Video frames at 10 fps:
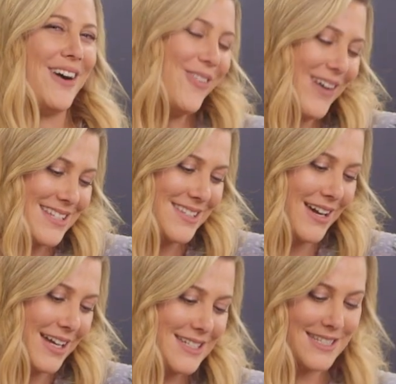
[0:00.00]
always
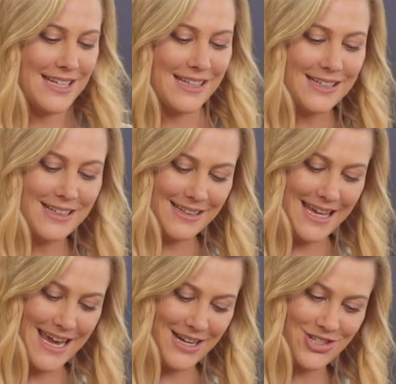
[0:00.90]
like just a little
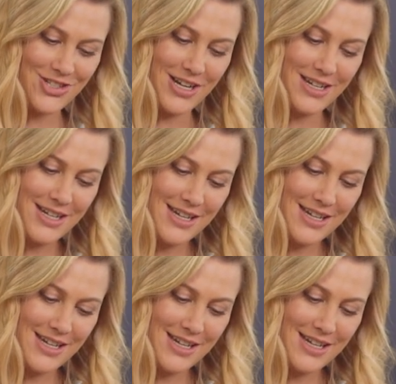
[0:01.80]
extra